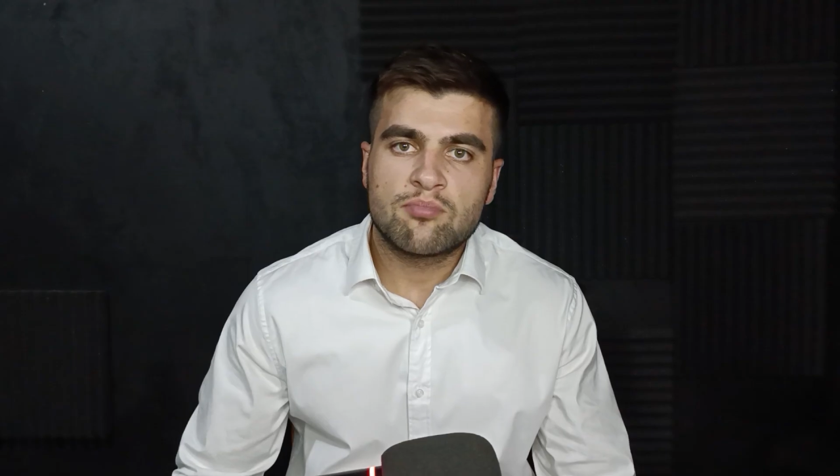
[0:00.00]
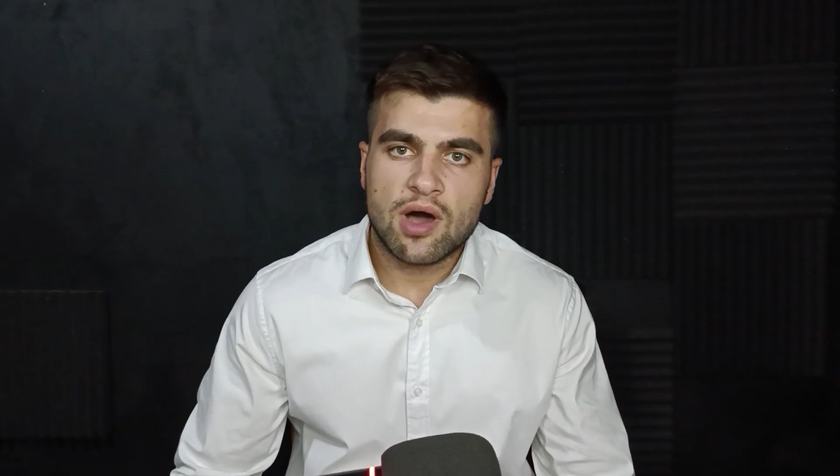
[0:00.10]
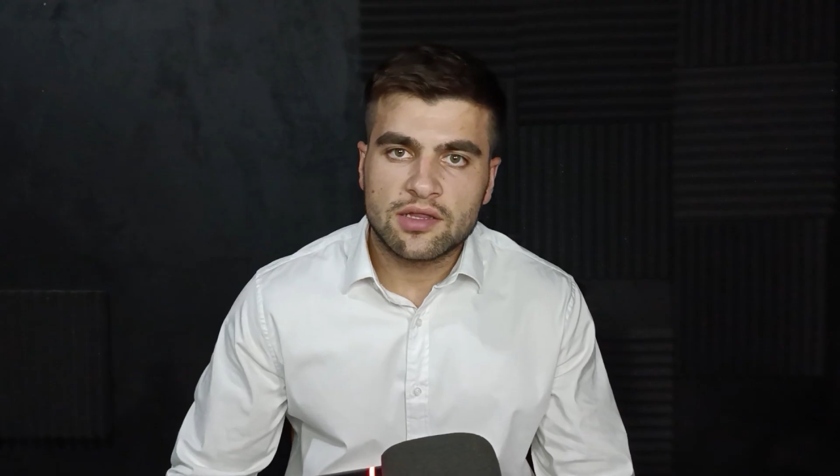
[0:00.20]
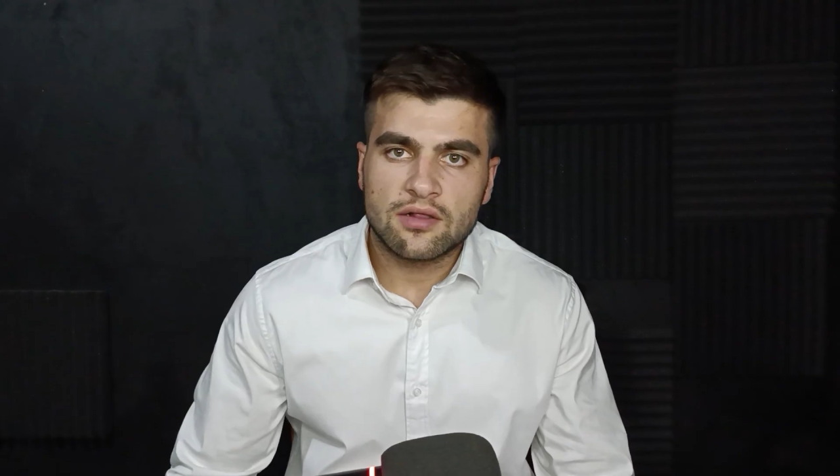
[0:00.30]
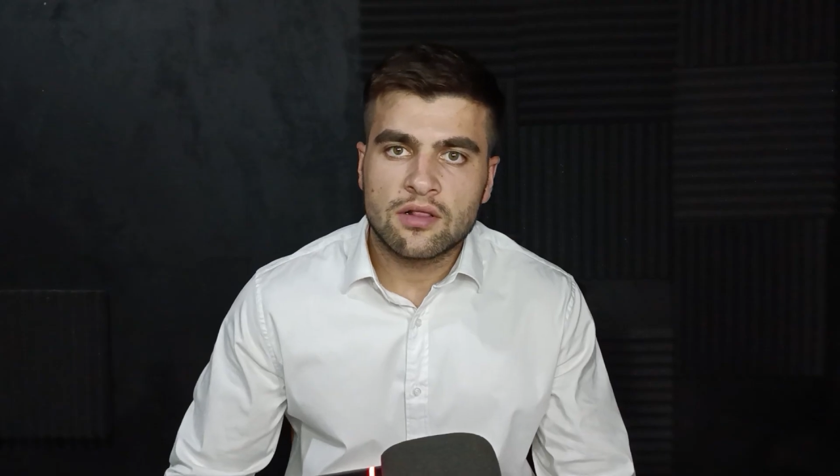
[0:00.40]

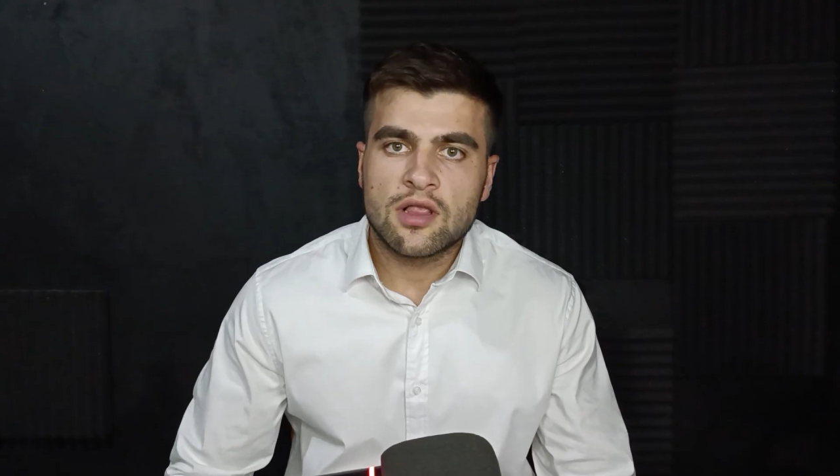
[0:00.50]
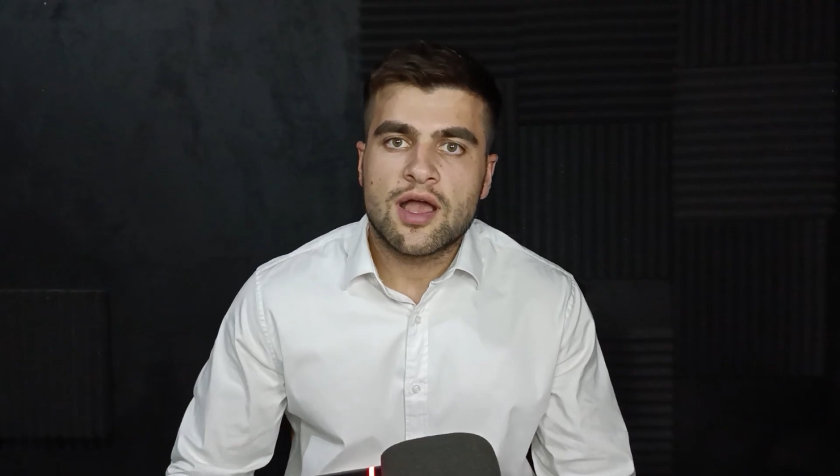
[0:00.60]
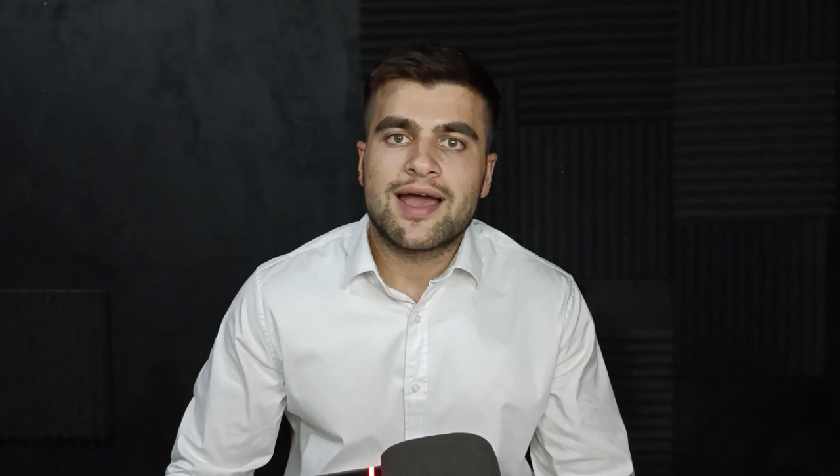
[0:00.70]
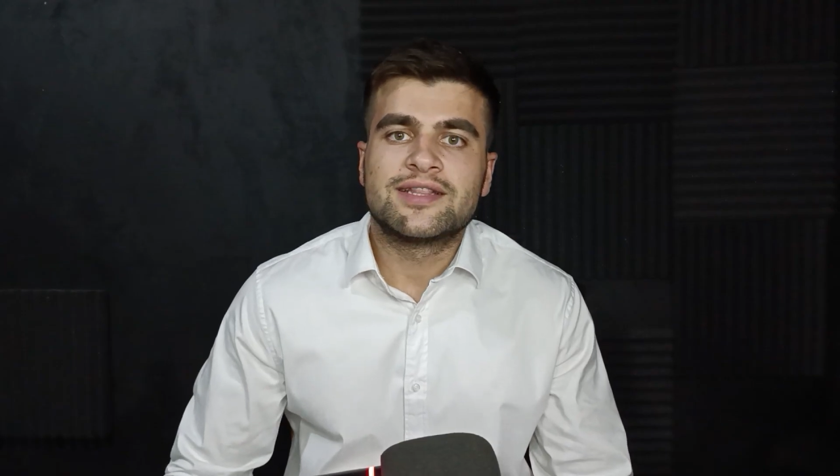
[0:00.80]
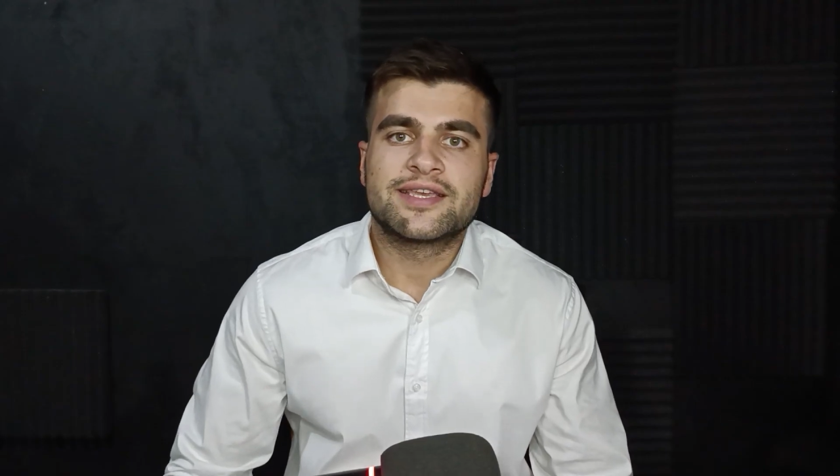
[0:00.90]
bottle
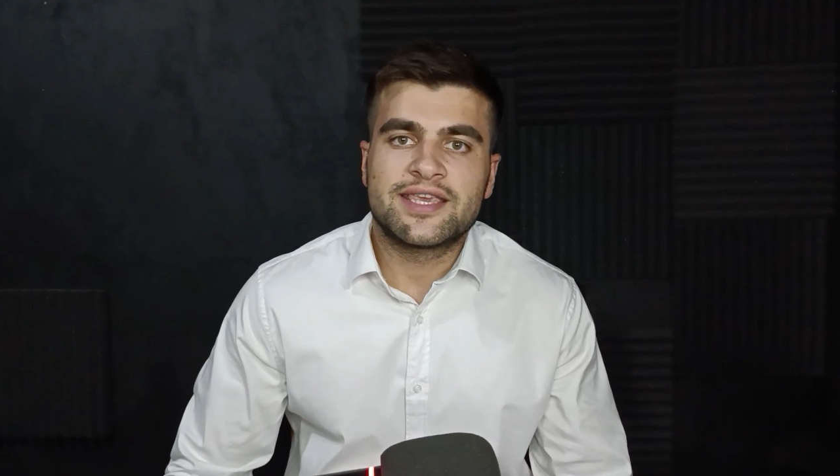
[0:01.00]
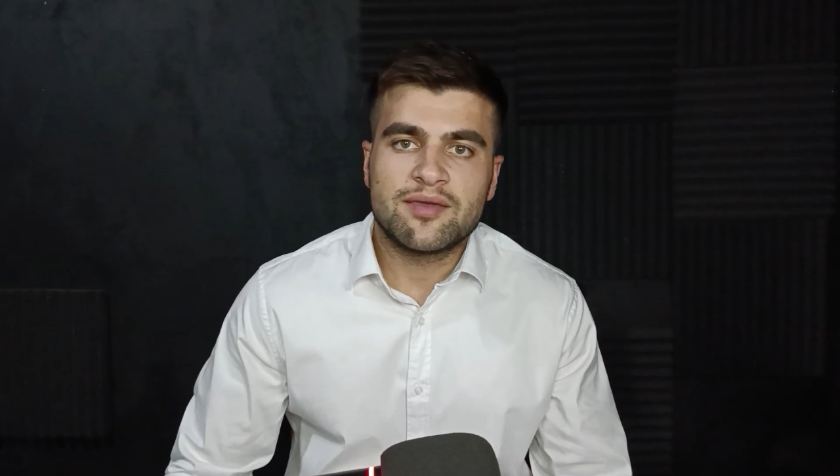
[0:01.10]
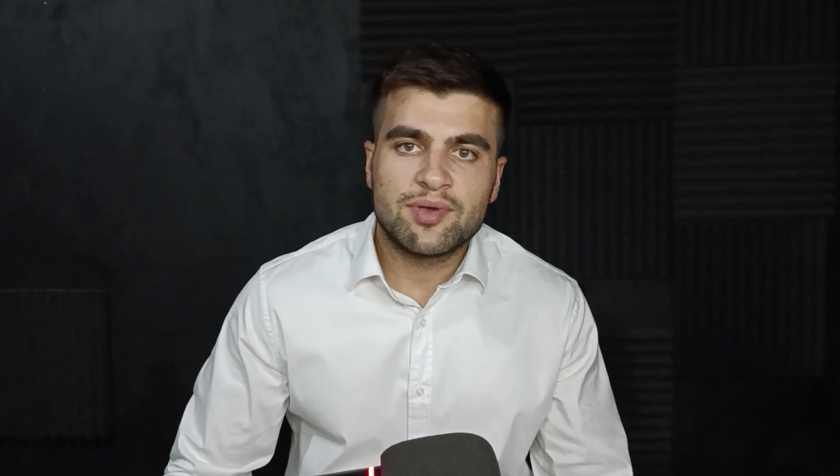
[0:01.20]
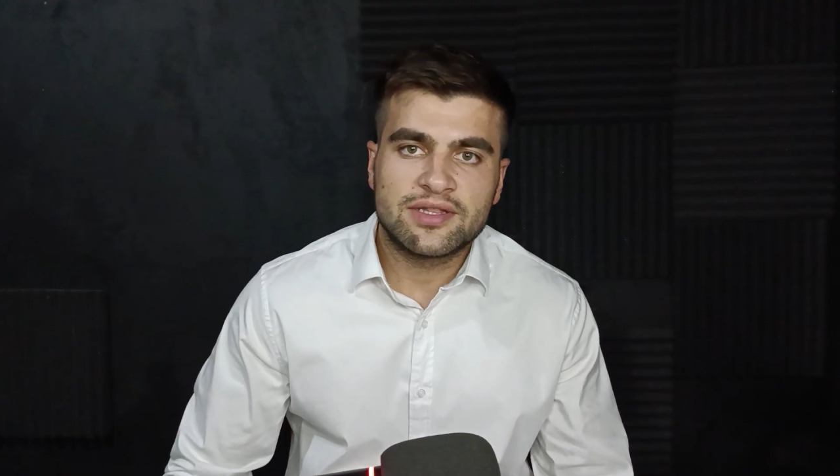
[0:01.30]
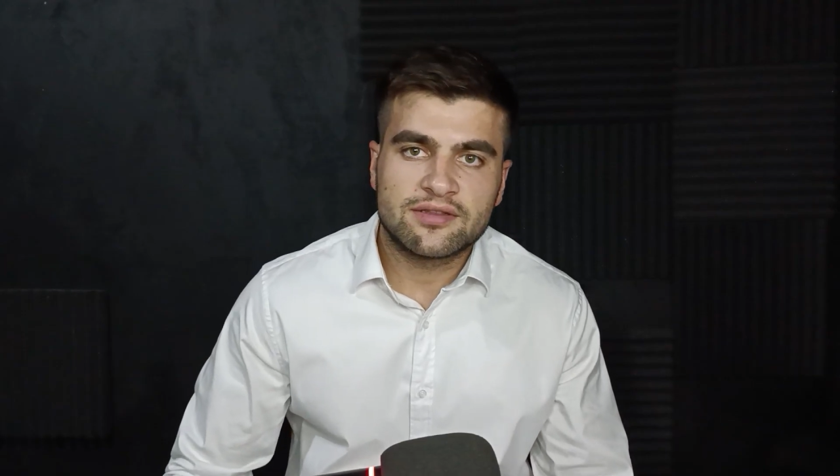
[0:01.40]
and
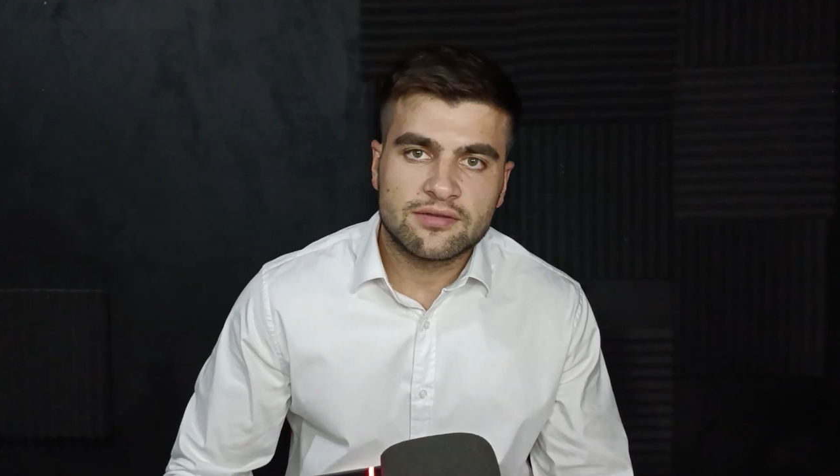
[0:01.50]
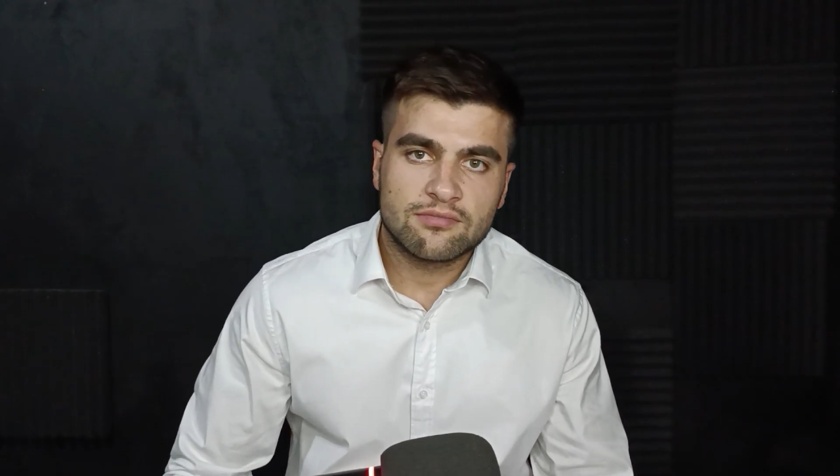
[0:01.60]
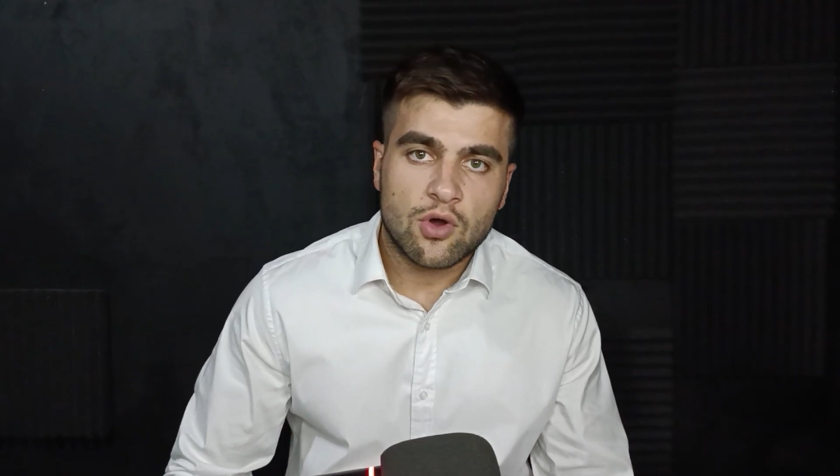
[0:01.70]
keep it